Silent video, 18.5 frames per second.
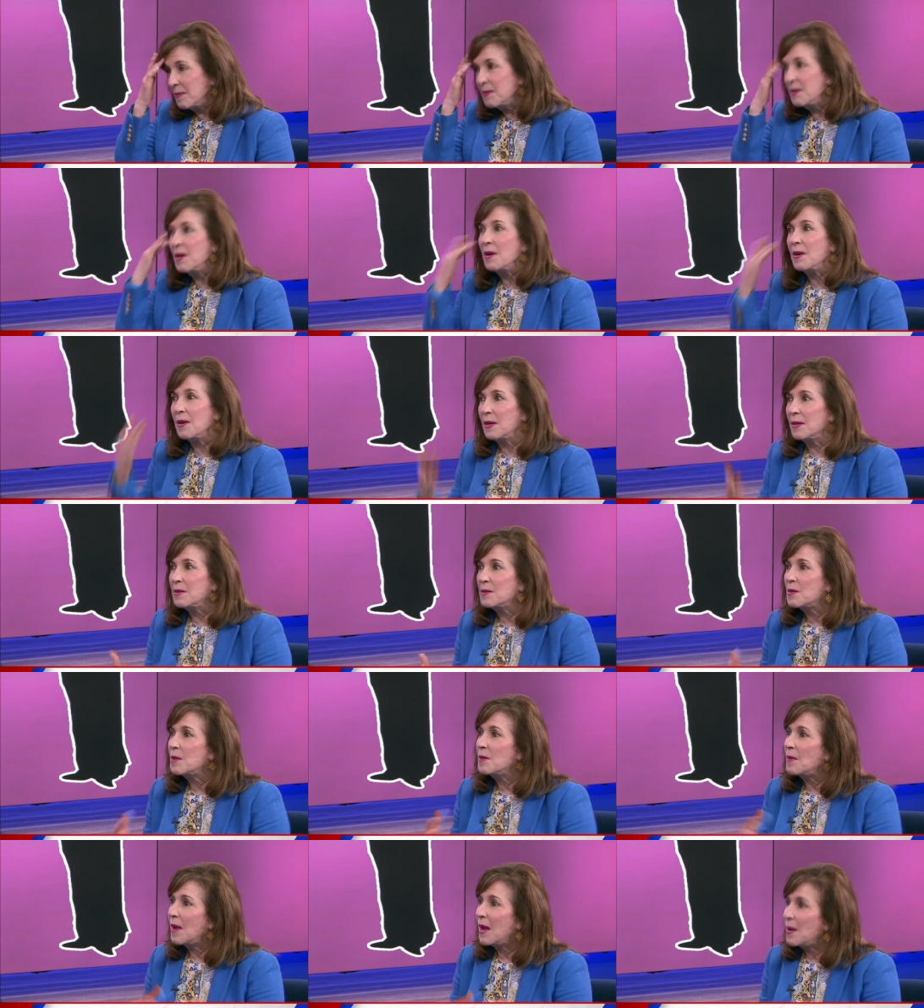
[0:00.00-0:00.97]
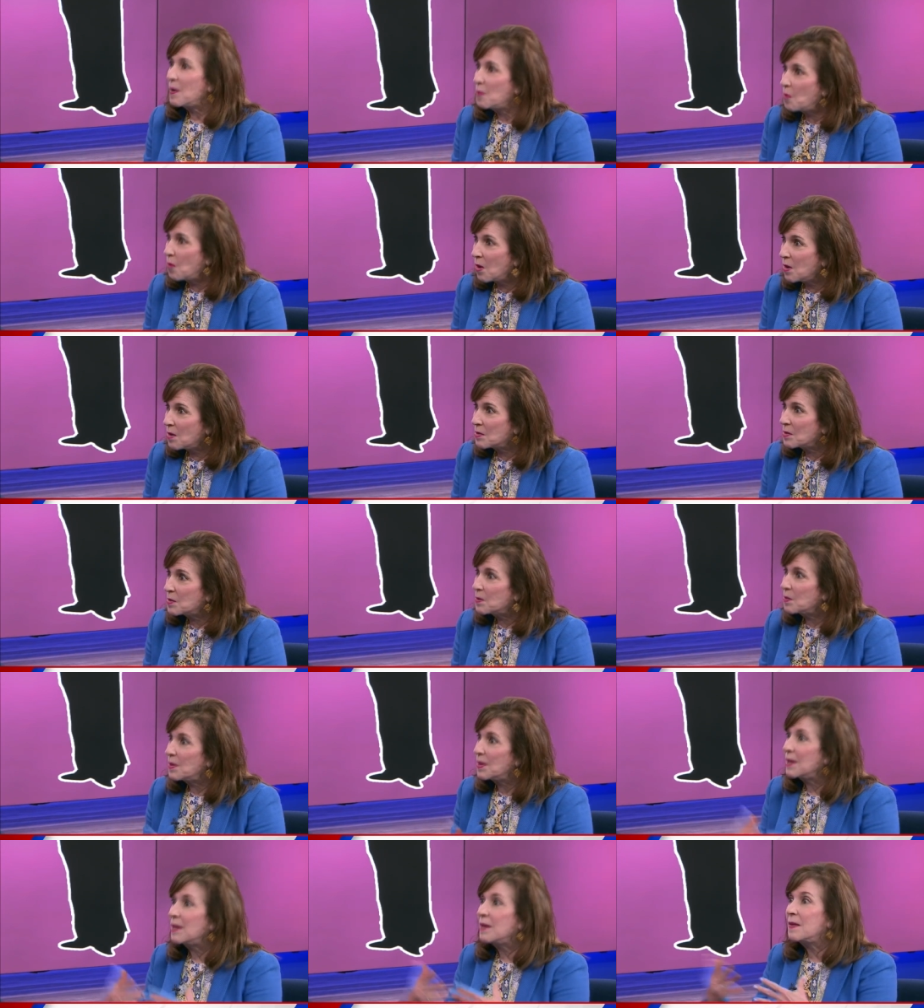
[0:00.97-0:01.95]
nuns who worked
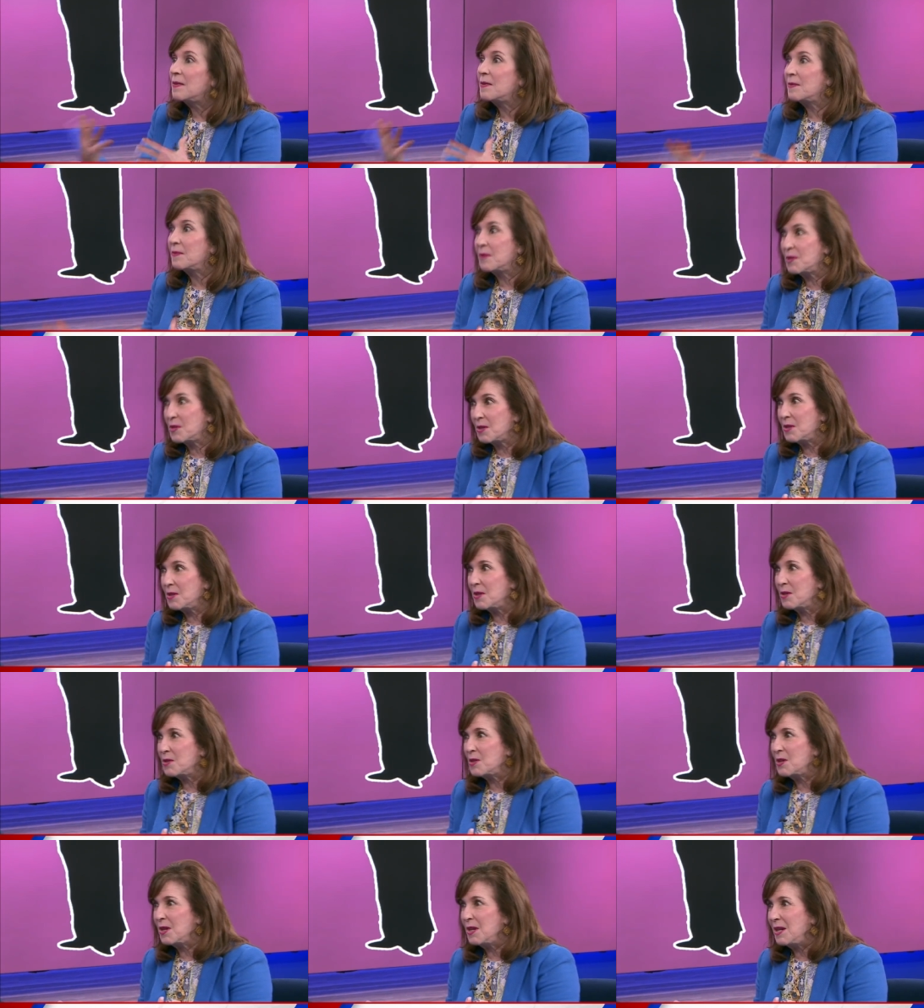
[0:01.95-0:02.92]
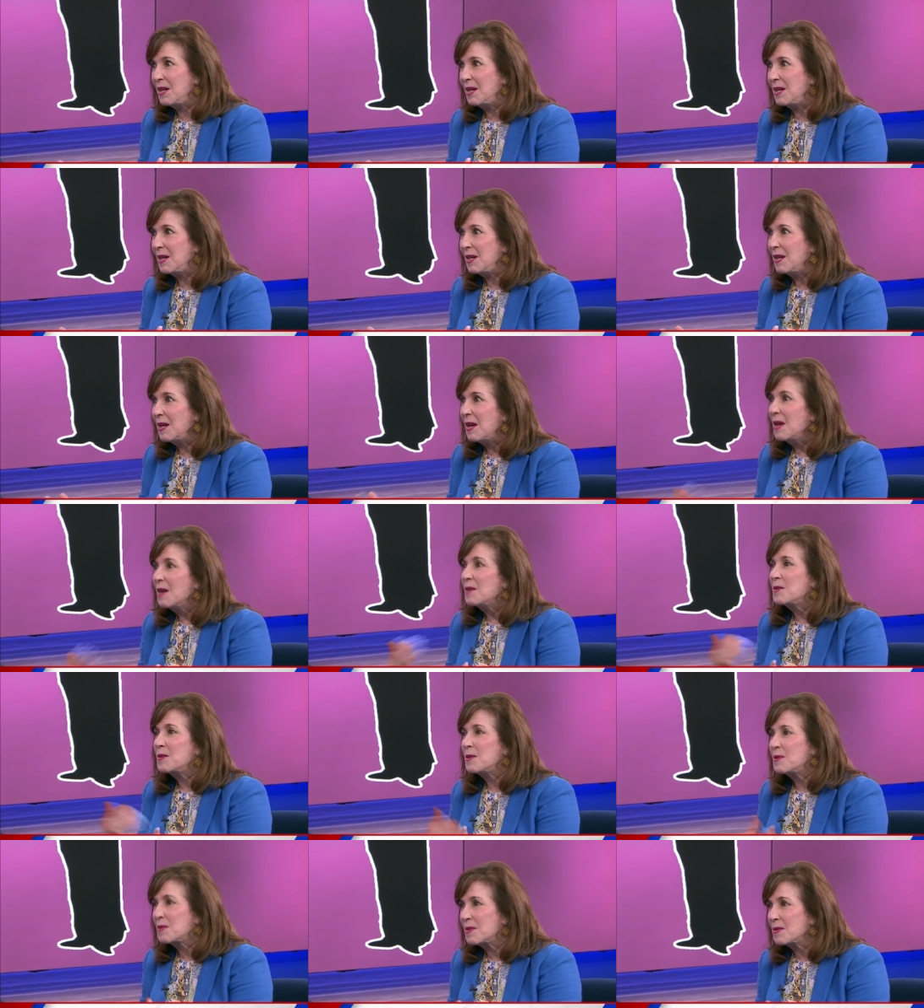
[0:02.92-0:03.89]
with Virginia Shehee
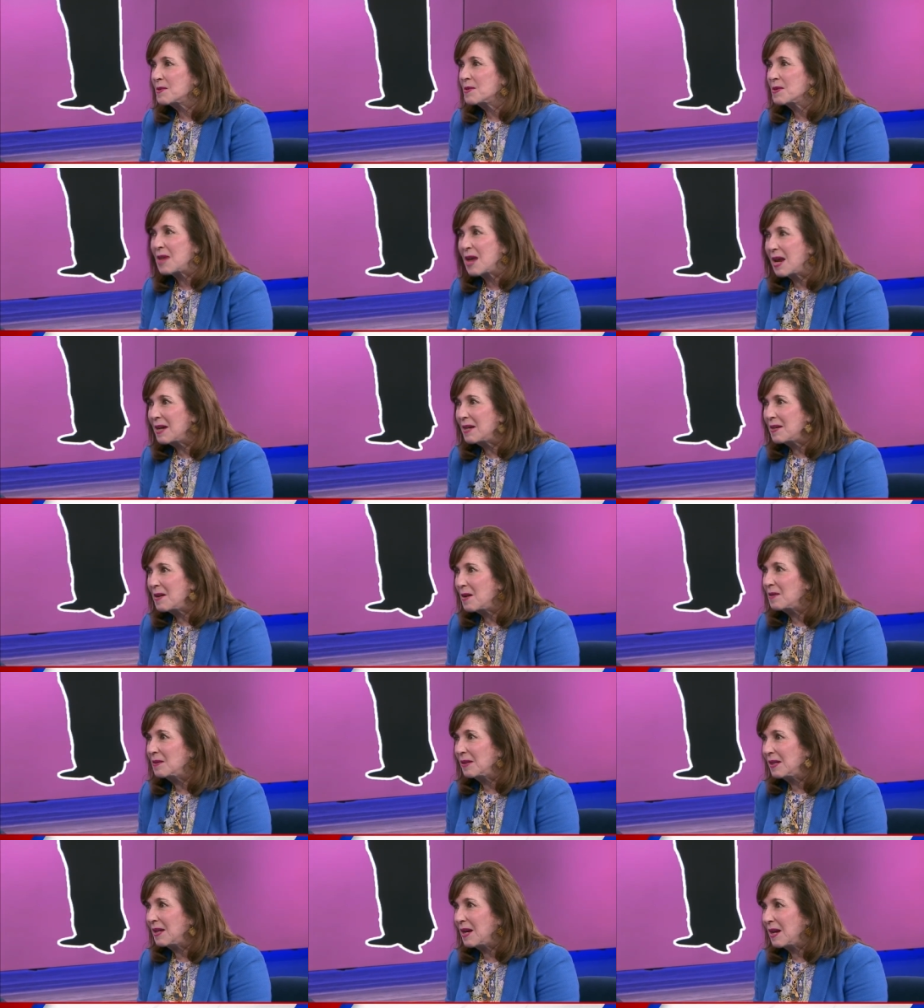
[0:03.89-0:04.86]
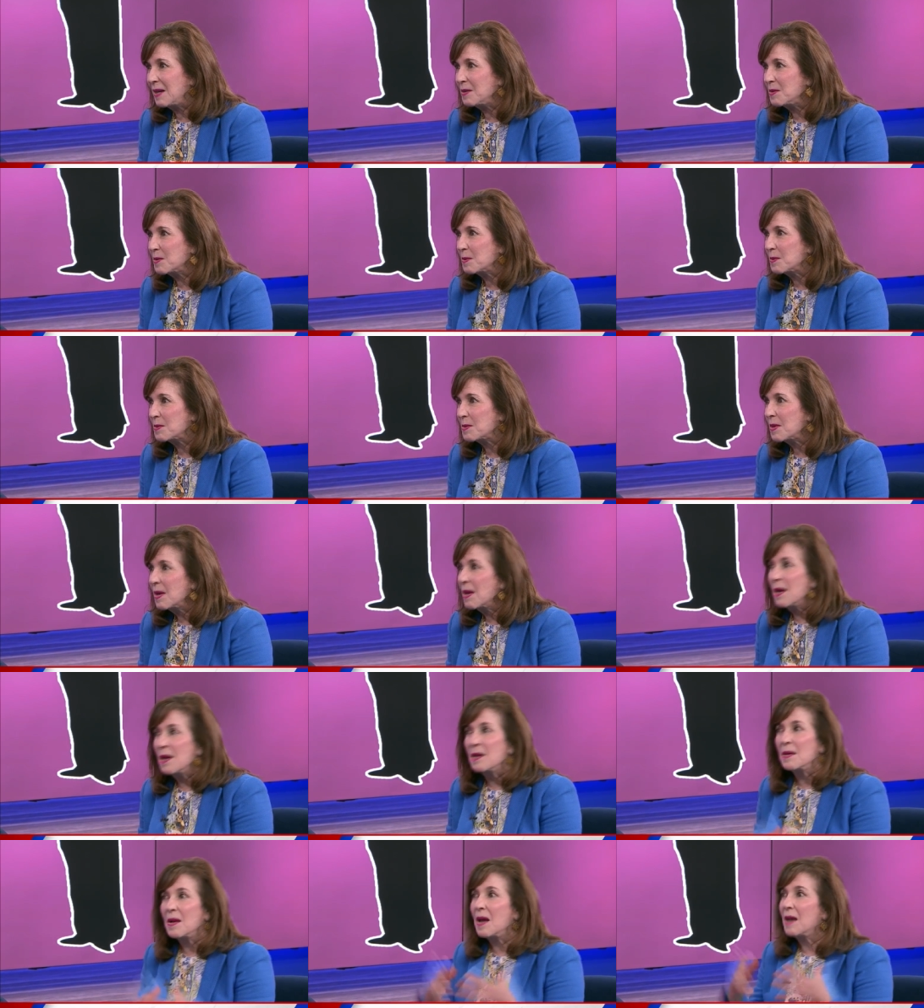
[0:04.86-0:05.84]
to sustain Holy Angels